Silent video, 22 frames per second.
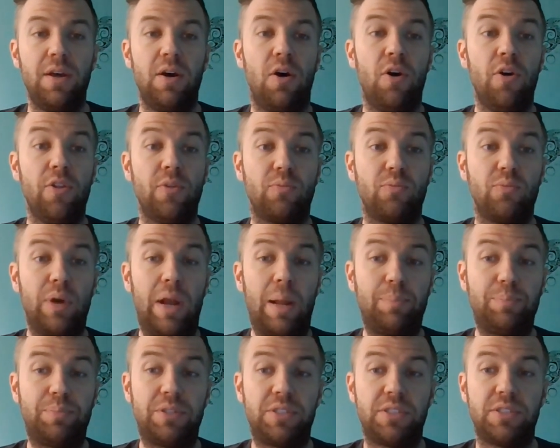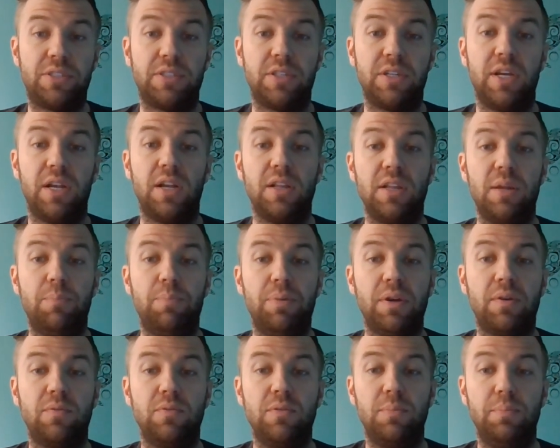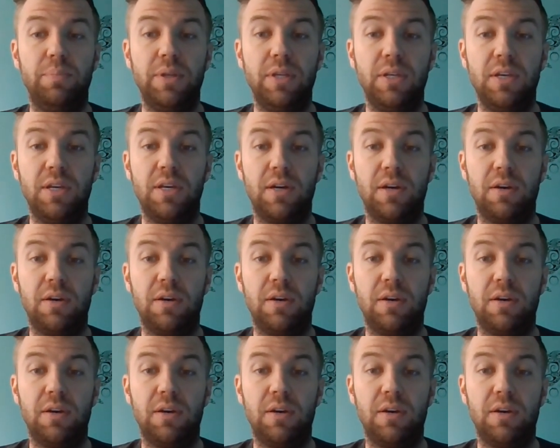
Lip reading: all the reps at Olympic will be